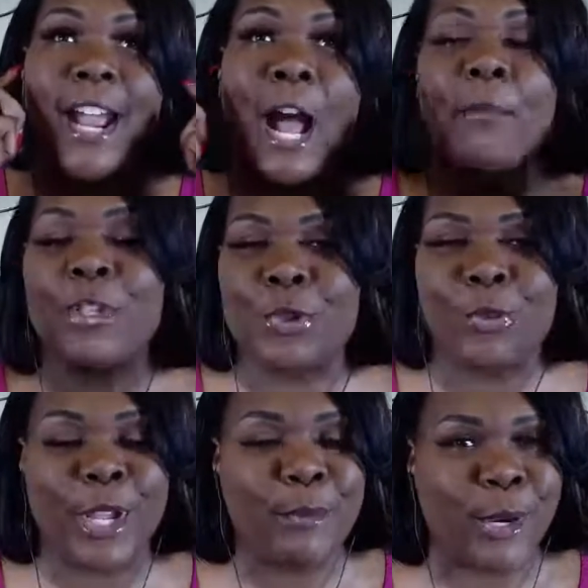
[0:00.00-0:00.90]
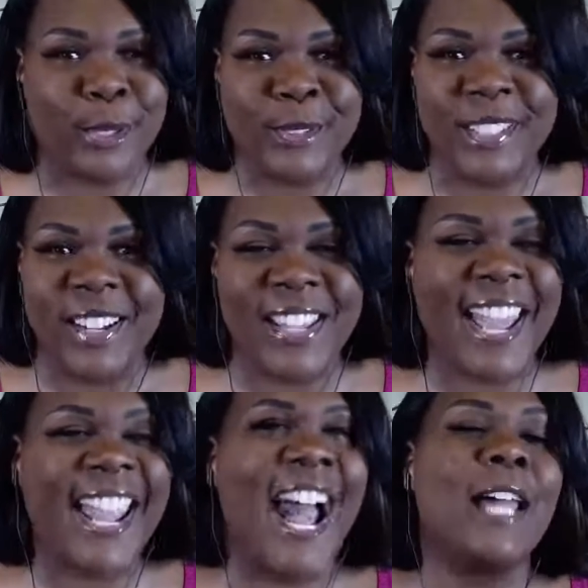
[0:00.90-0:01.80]
I'm a dreamer.
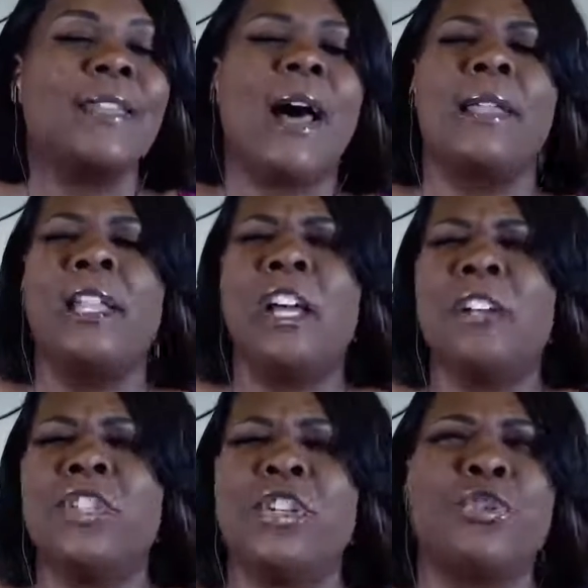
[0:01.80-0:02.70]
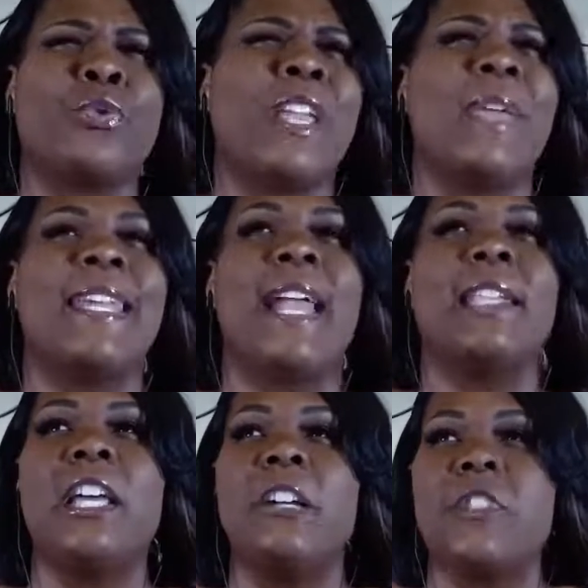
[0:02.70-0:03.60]
Okay. I love to dream and I
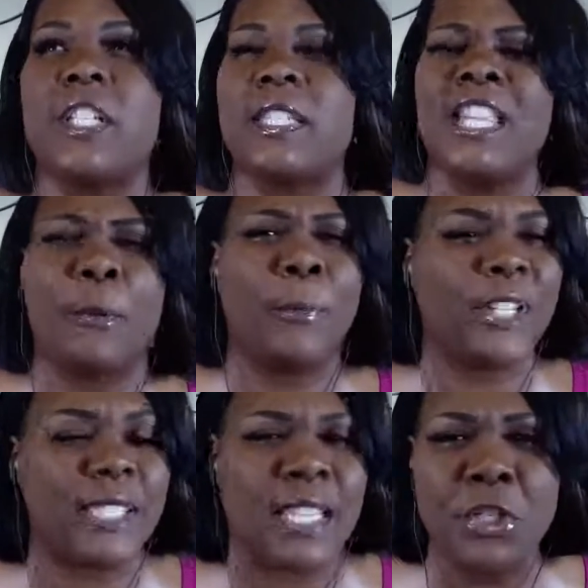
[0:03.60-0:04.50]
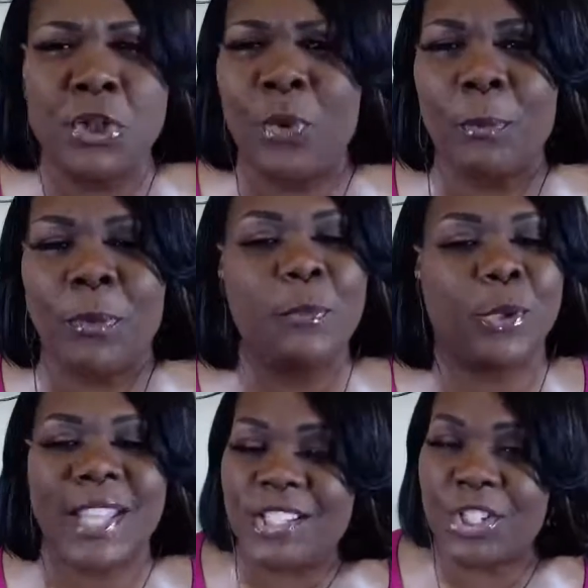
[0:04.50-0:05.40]
love to see the potential in
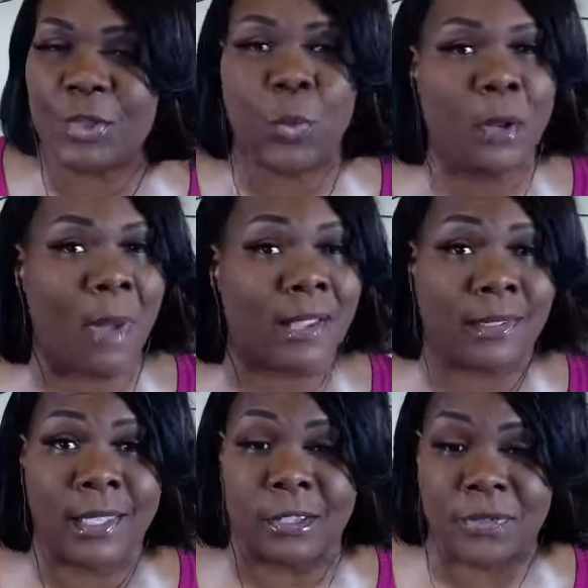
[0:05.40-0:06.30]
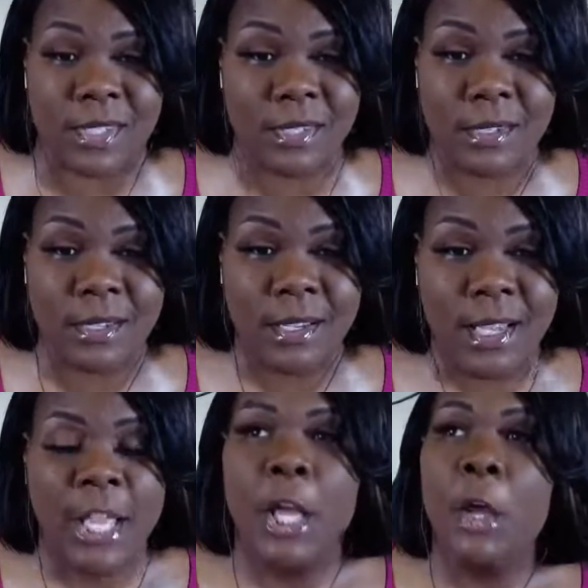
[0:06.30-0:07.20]
people. That's just one of my gifts.
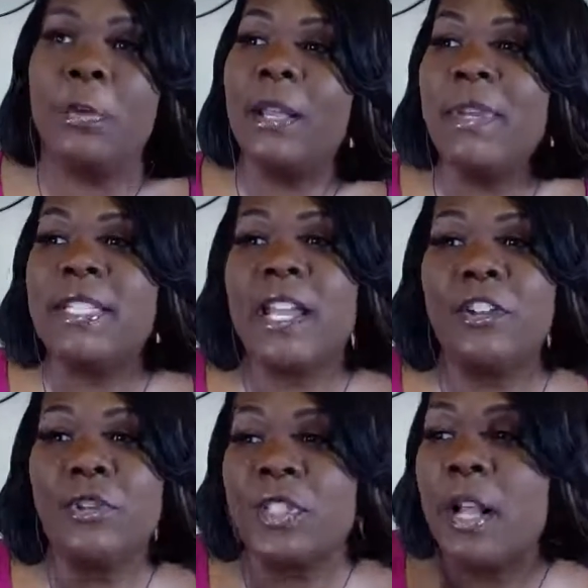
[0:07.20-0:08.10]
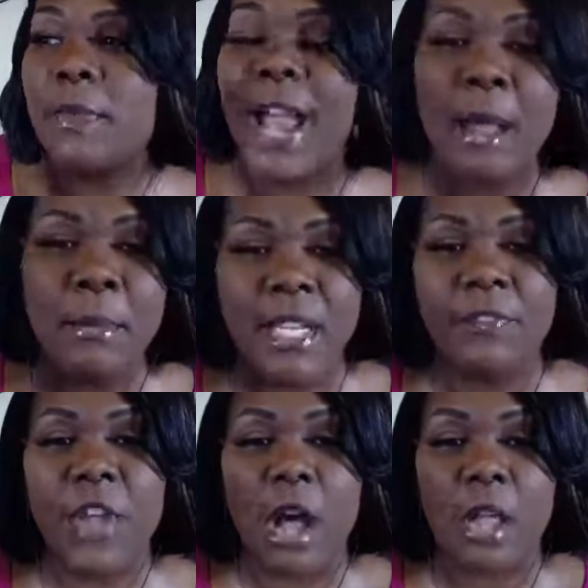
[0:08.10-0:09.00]
But let me tell you something. How many
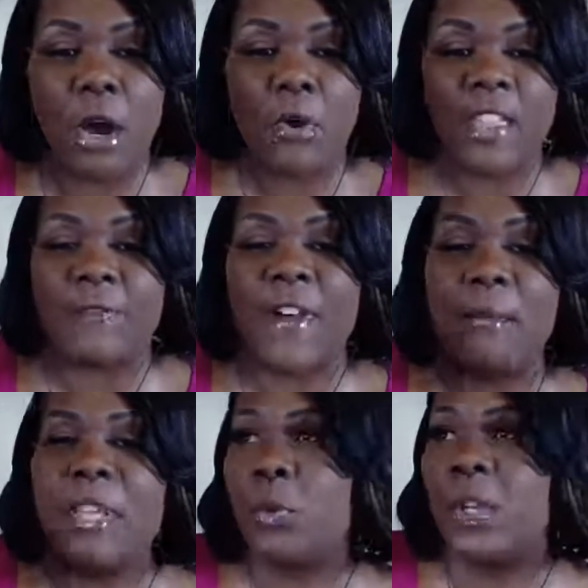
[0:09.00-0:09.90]
of y'all know if I'm in a